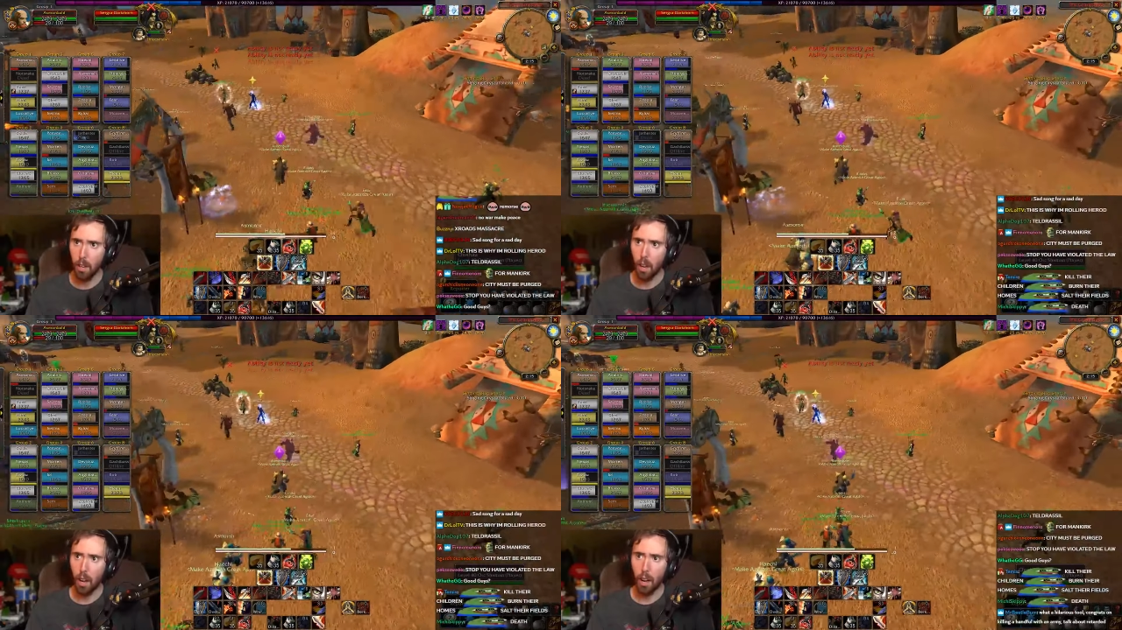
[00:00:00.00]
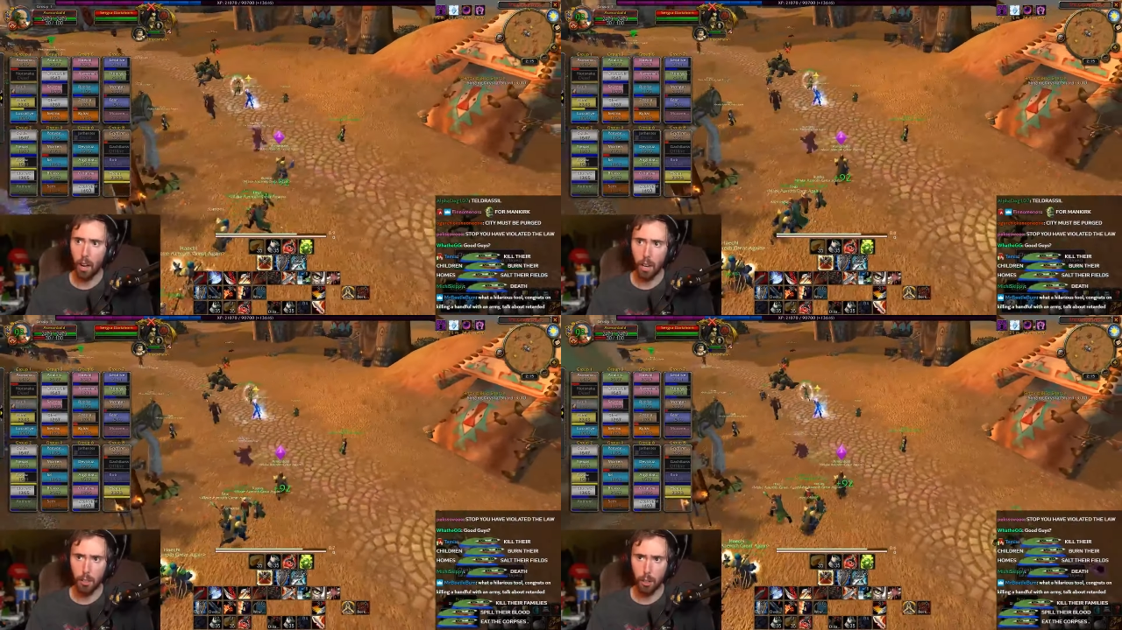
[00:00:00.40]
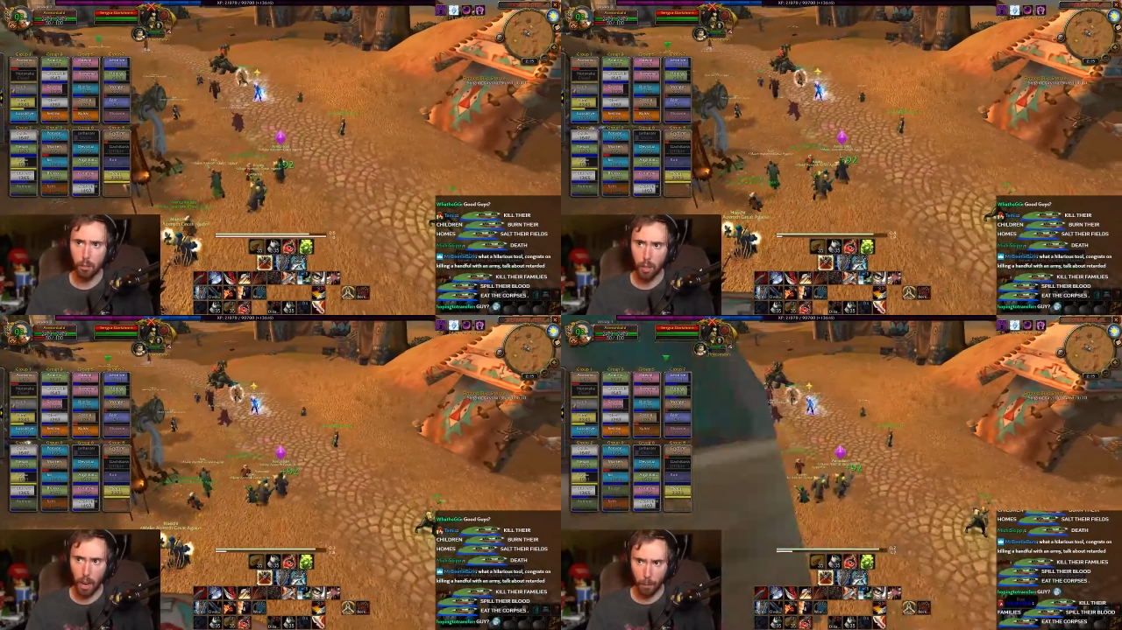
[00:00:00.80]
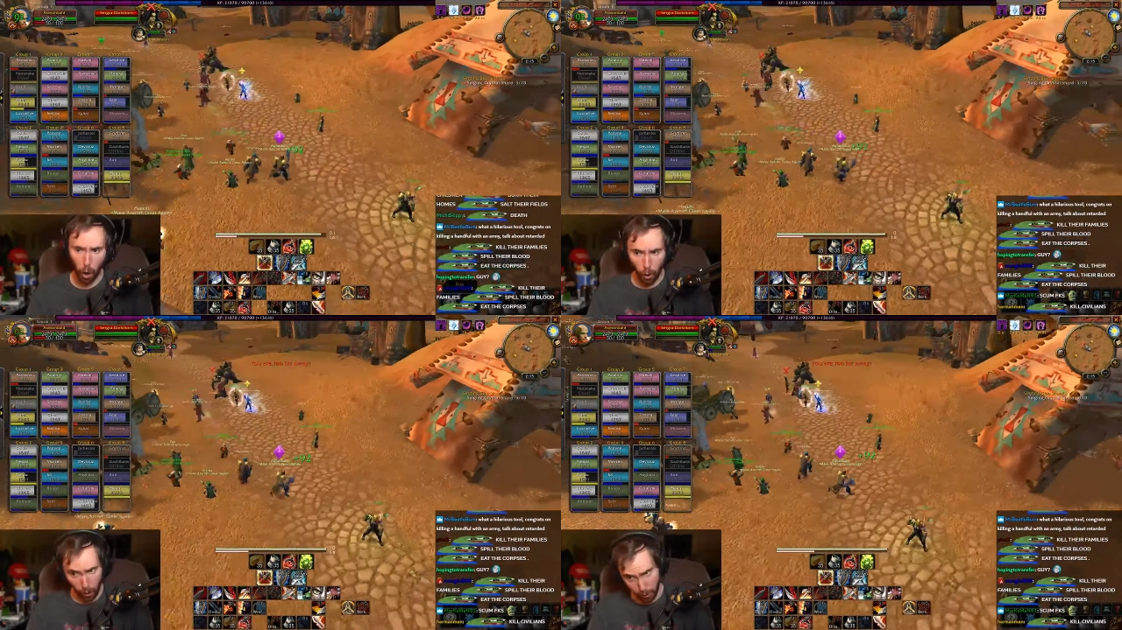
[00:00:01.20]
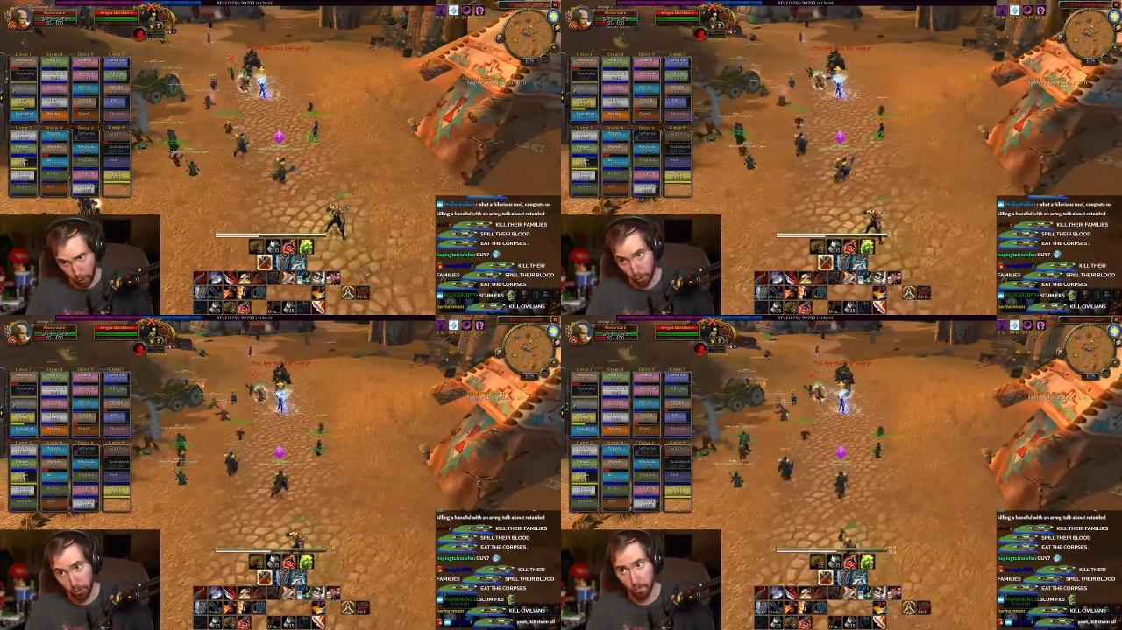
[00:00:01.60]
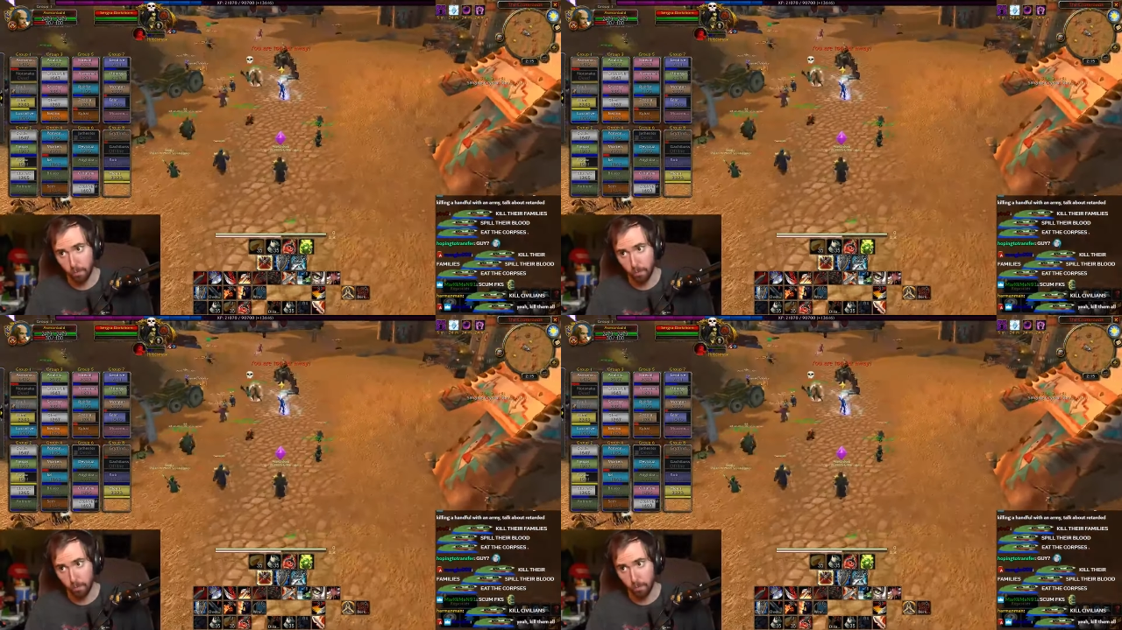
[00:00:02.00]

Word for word: Uh, hunters, all hunters,